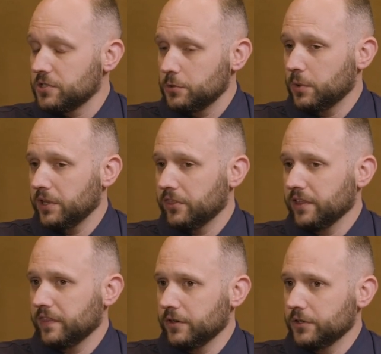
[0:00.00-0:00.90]
too, one
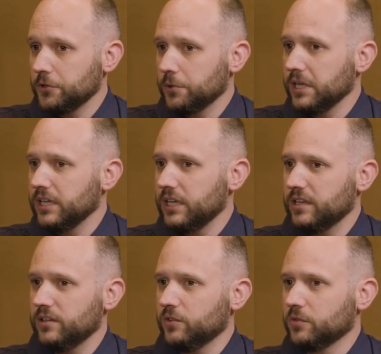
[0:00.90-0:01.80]
thing they're doing
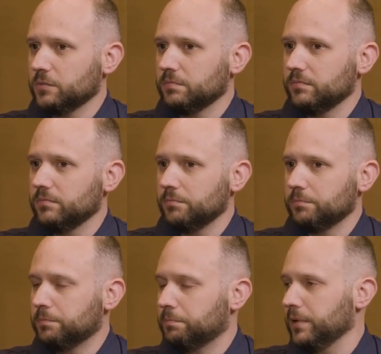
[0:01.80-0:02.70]
is
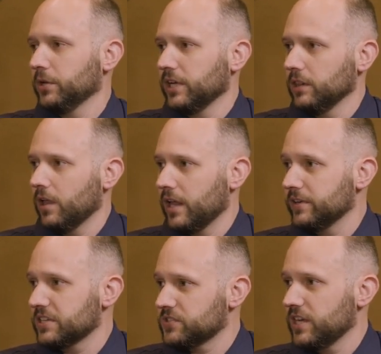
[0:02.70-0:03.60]
building a lot of
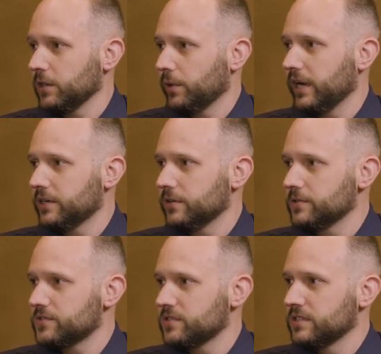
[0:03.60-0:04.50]

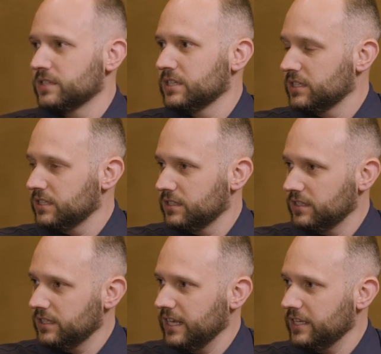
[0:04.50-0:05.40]
accelerators
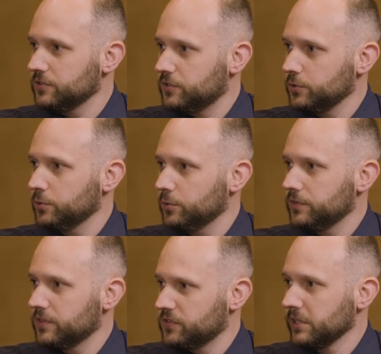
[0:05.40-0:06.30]
into
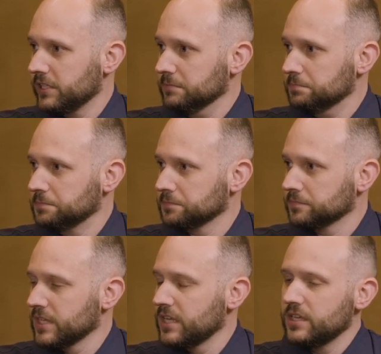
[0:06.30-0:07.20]
the silicon.
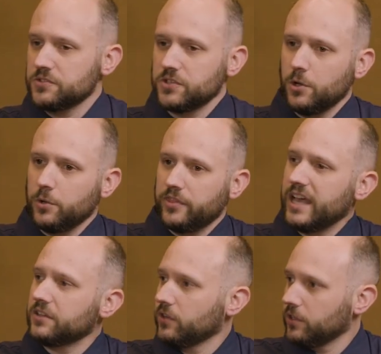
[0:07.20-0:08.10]
So
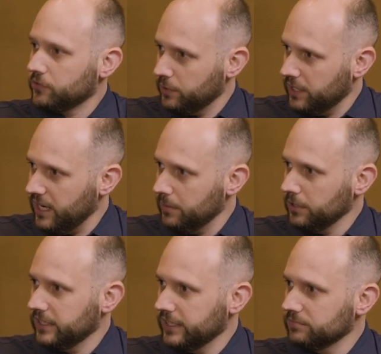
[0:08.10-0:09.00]
that's also
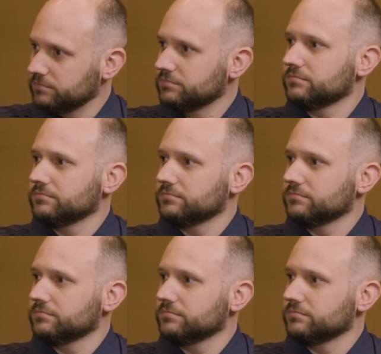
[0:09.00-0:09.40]
enabling